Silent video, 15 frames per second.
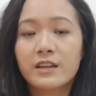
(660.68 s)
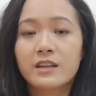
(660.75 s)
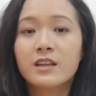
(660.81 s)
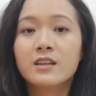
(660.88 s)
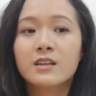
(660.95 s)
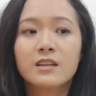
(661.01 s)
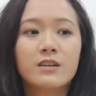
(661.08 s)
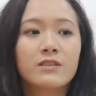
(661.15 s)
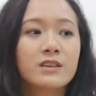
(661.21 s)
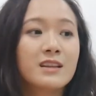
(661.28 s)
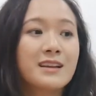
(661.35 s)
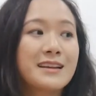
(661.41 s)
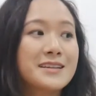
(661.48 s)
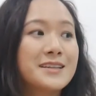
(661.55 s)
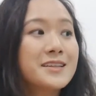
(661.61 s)
I needed.
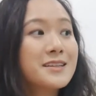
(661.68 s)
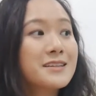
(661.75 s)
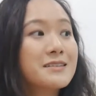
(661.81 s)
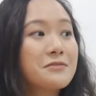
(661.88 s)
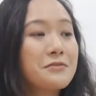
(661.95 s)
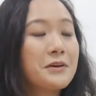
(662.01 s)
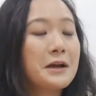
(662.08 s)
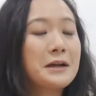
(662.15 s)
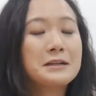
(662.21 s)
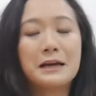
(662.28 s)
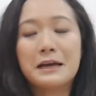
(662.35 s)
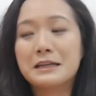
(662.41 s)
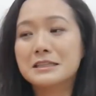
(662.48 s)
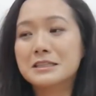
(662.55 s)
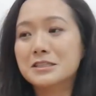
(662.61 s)
Everything I didn't find,
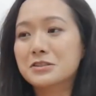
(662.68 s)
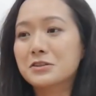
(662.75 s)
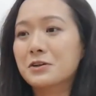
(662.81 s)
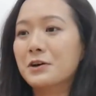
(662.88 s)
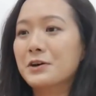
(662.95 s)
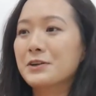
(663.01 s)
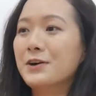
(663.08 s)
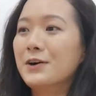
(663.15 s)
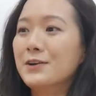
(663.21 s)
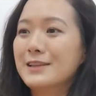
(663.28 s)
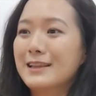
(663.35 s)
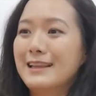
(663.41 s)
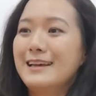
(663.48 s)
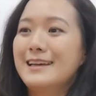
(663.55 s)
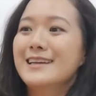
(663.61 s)
I just got
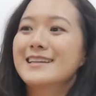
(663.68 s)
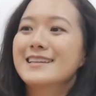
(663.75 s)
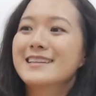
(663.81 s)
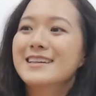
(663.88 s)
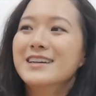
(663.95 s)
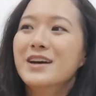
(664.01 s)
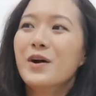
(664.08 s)
online.